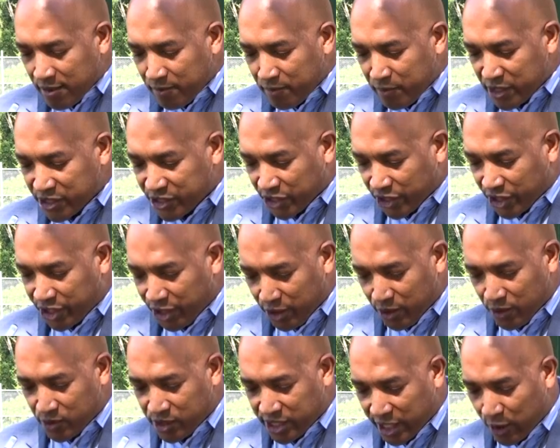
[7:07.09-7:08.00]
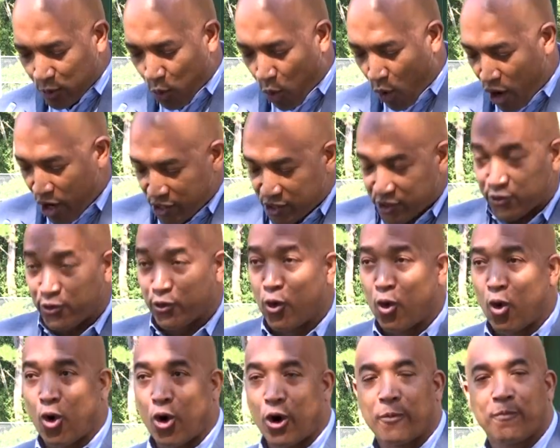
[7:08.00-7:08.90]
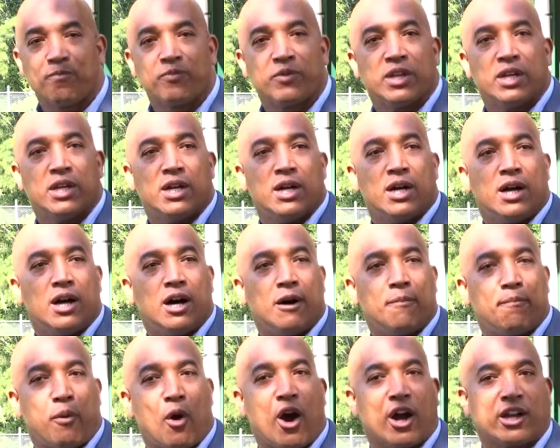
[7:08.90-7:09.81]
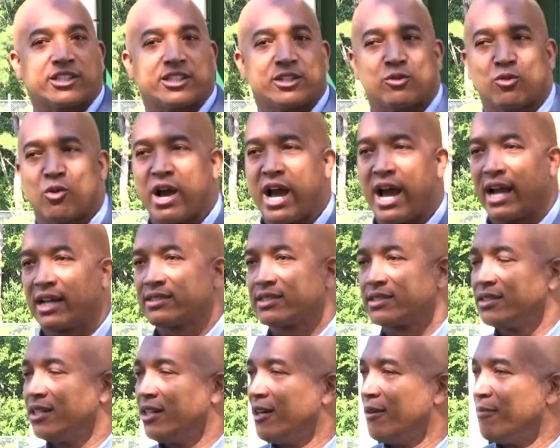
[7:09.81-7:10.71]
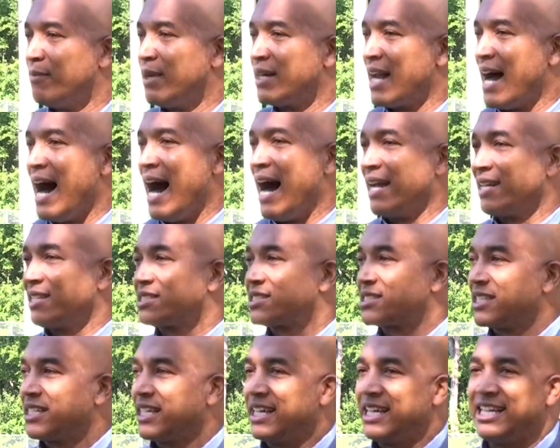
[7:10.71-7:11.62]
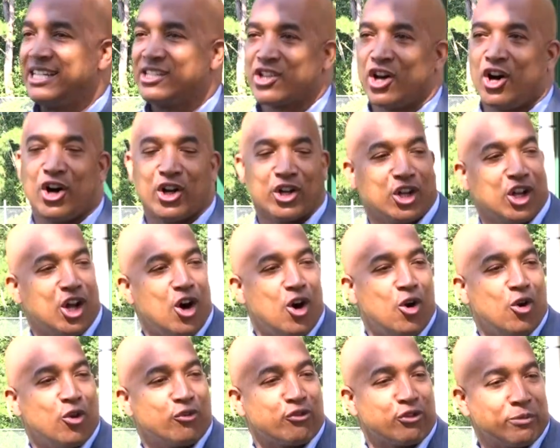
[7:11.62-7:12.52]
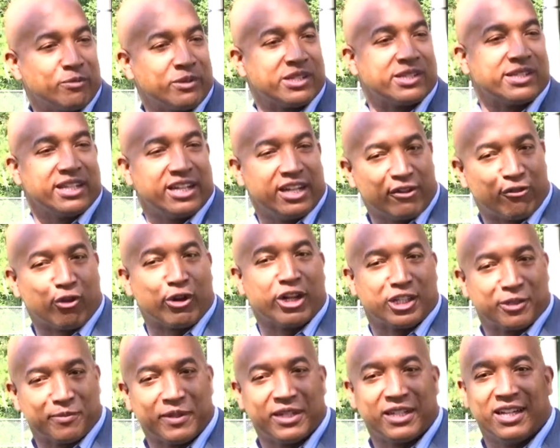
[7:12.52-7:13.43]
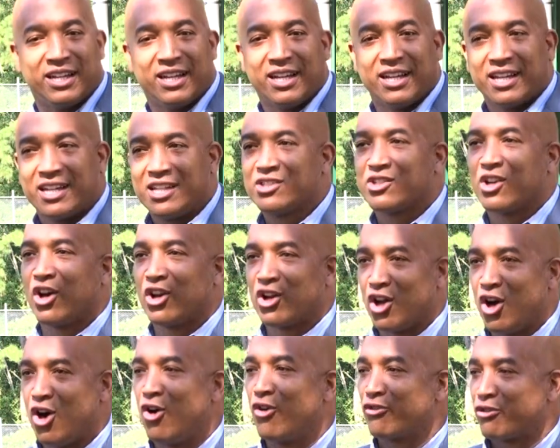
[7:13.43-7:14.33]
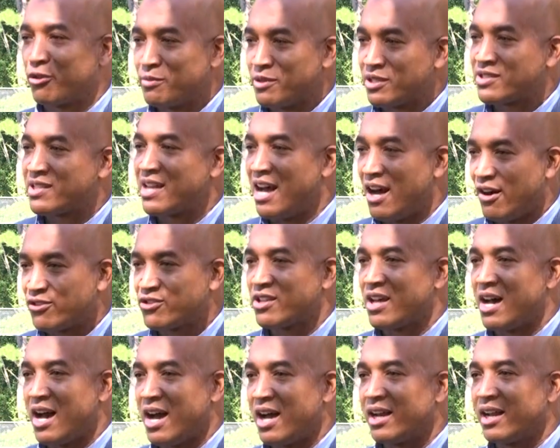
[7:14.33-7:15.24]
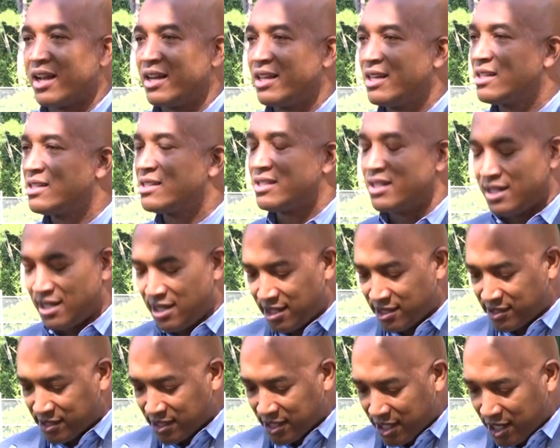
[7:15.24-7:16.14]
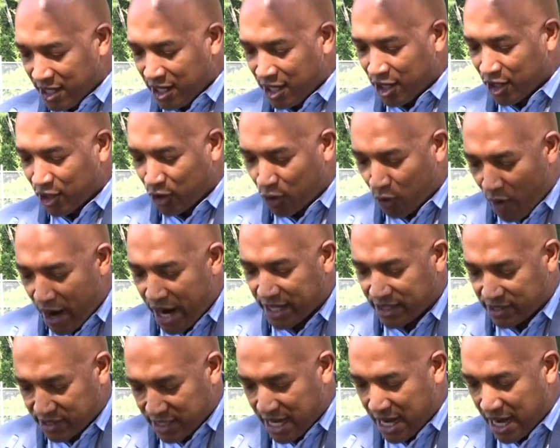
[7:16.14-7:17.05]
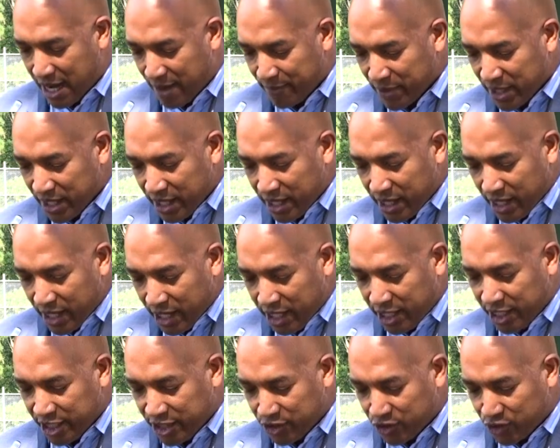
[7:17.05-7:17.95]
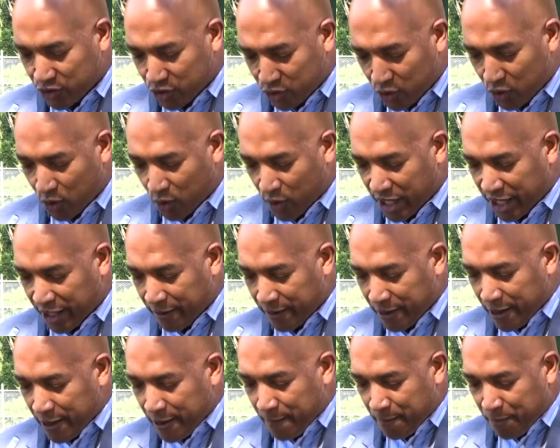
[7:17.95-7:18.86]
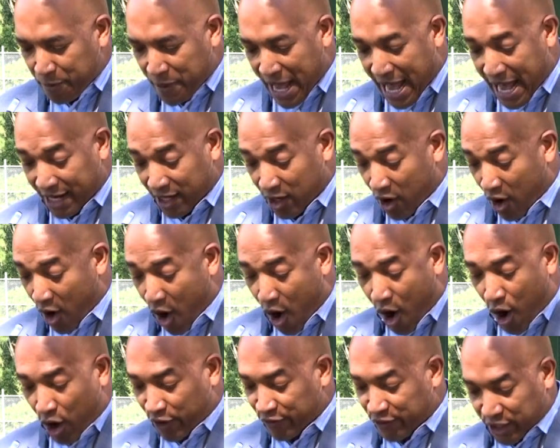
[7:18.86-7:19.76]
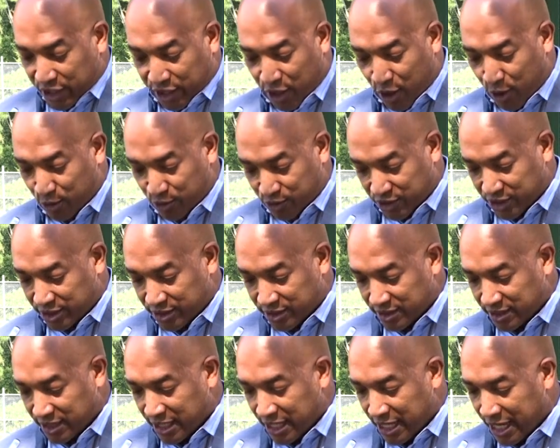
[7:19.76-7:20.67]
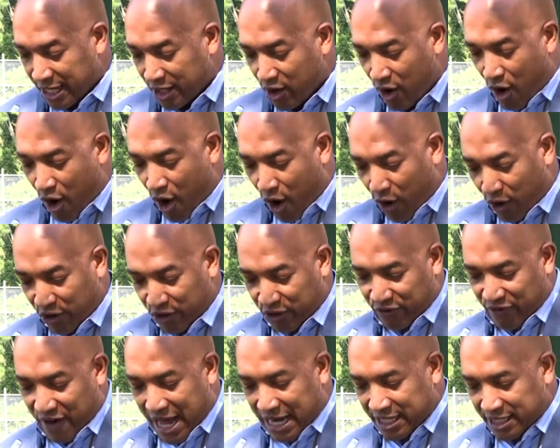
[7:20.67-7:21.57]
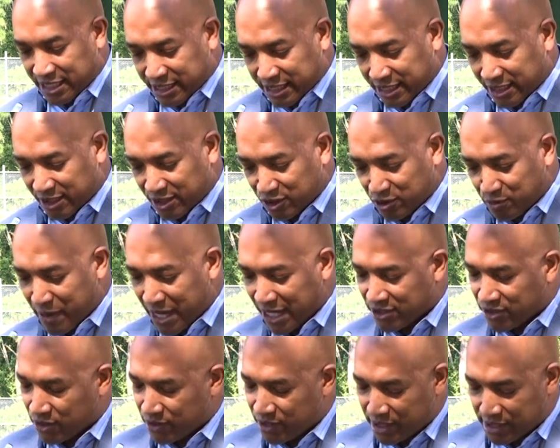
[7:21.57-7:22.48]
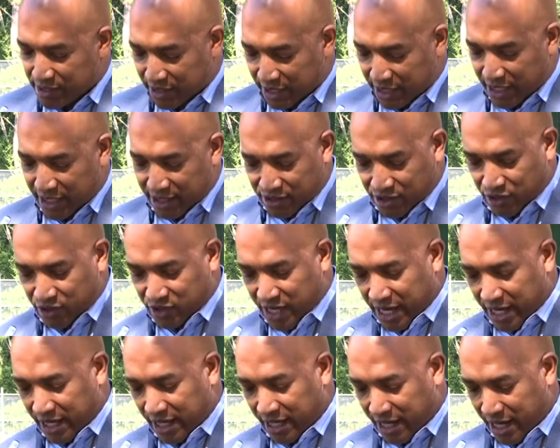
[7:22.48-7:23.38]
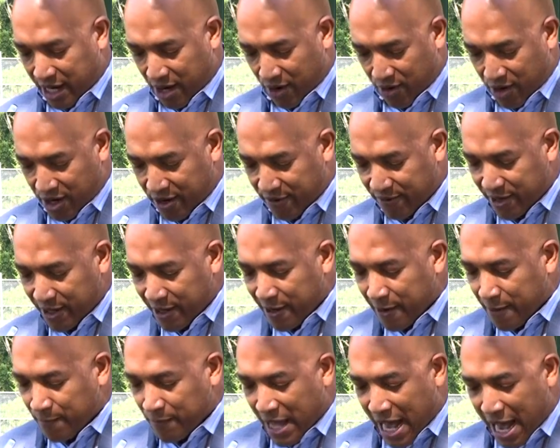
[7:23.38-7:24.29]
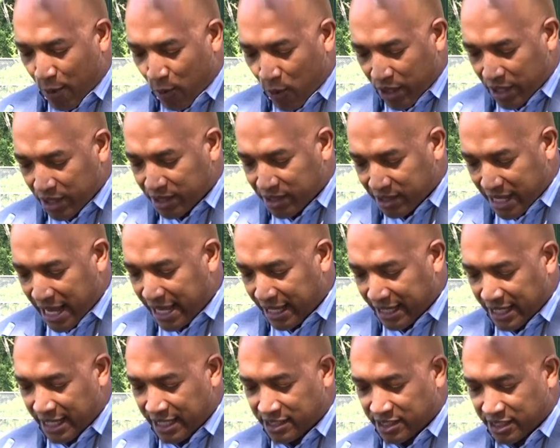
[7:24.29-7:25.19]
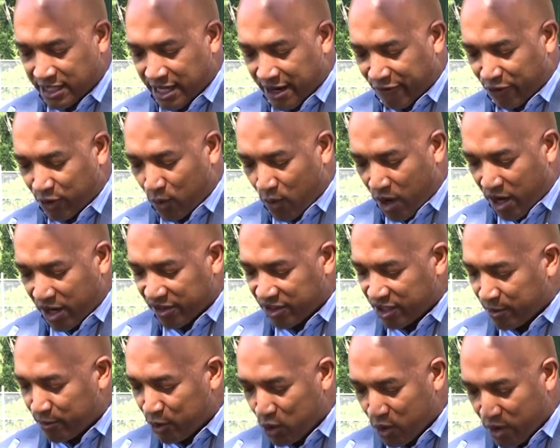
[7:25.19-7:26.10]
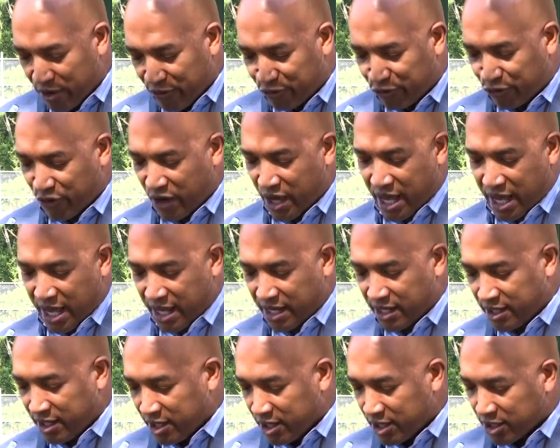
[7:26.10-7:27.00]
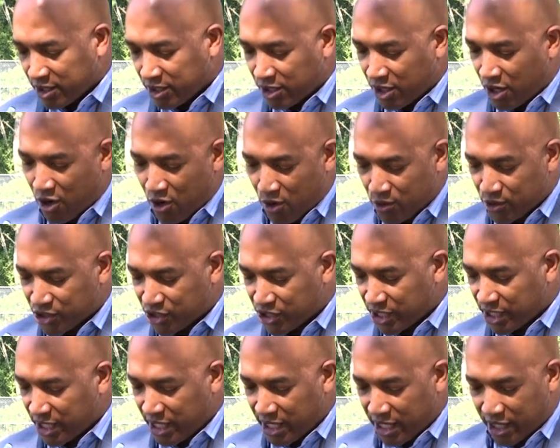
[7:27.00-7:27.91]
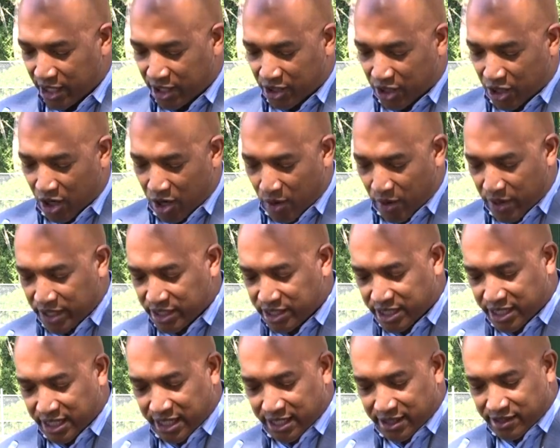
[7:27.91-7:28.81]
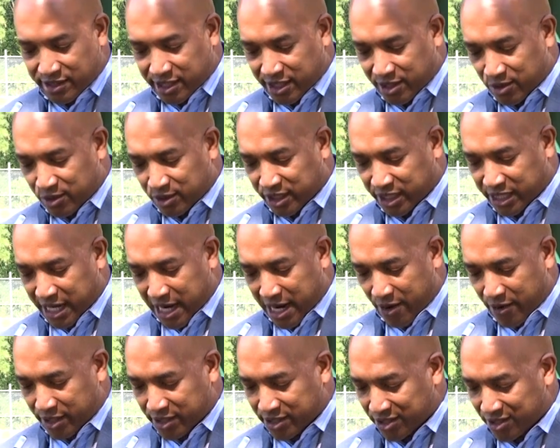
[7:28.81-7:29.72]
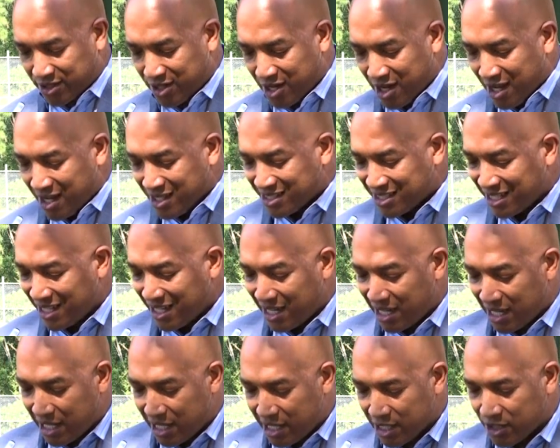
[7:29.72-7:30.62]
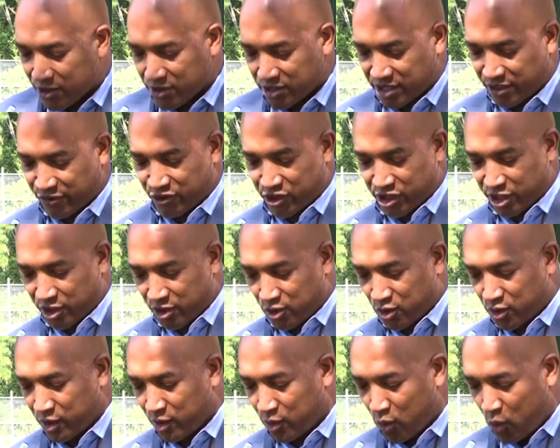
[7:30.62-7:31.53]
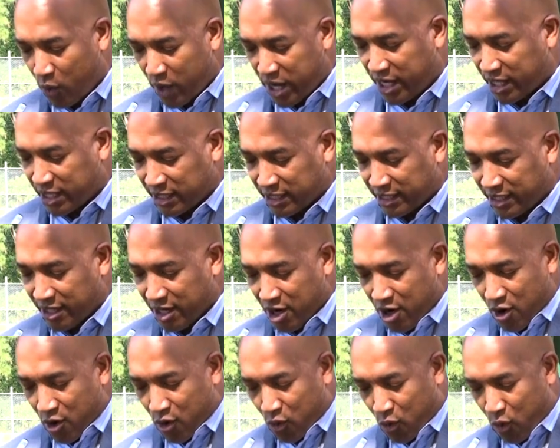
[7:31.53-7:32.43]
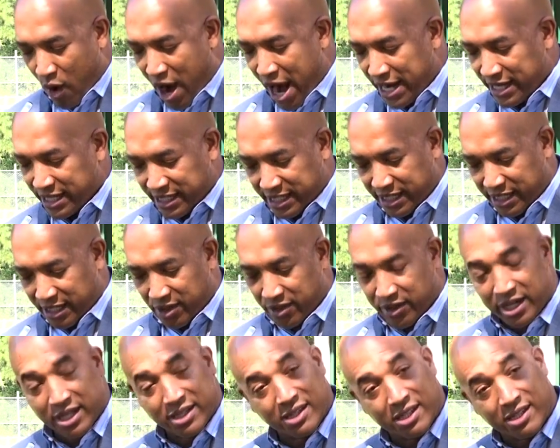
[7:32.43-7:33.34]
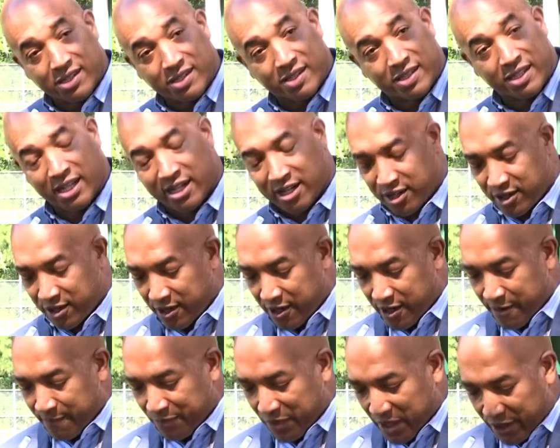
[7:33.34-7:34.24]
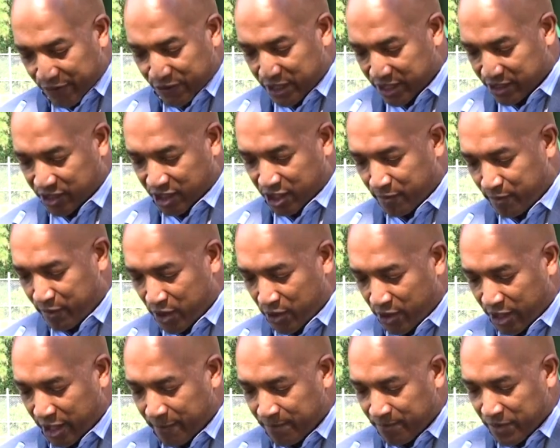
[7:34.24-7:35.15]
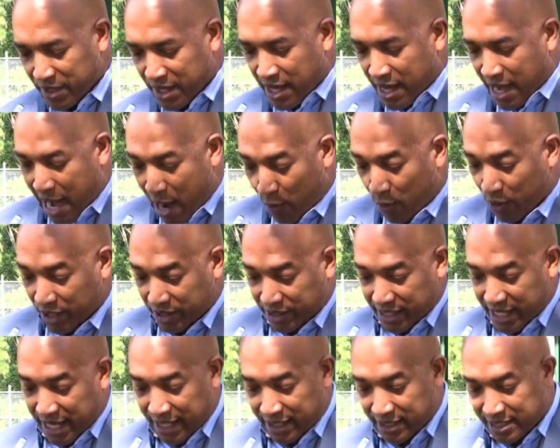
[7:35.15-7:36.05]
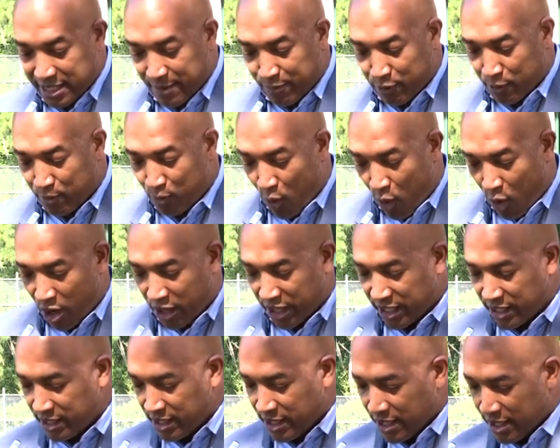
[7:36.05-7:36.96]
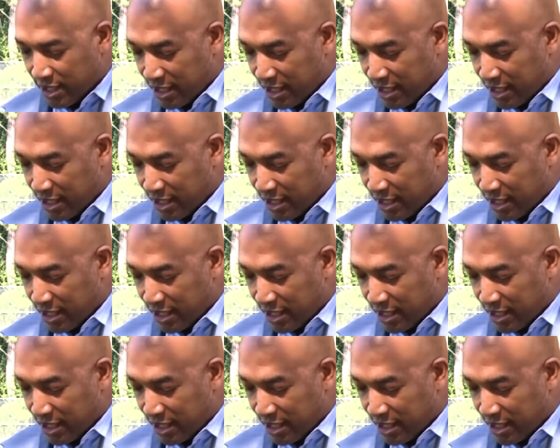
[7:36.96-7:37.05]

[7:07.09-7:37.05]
Mr. Hughes, he works for Parks and Recs, but honestly, he's on loan from the city of Richmond. He's on loan from the Southside, and he does a great job in ensuring that all of the coaches and all of the volunteers make sure these kids are taken care of. I want to thank each and every one of them who have fed, coached, encouraged, instilled character to hundreds of children weekly right here in the center of this community. I want to thank Deborah Morton,